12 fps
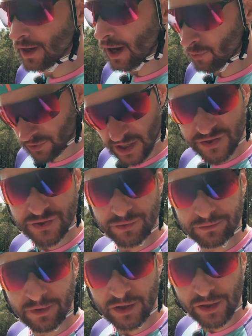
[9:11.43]
I will catch you
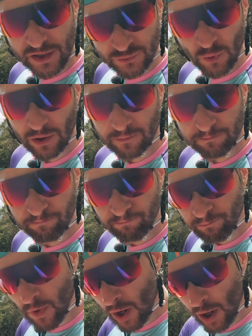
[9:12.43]
in the next one.
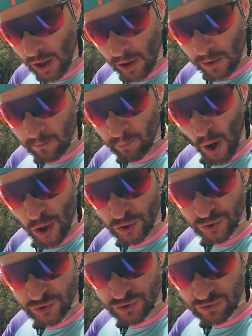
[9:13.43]

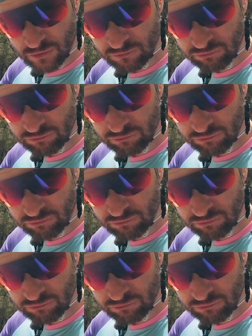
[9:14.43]
Peace!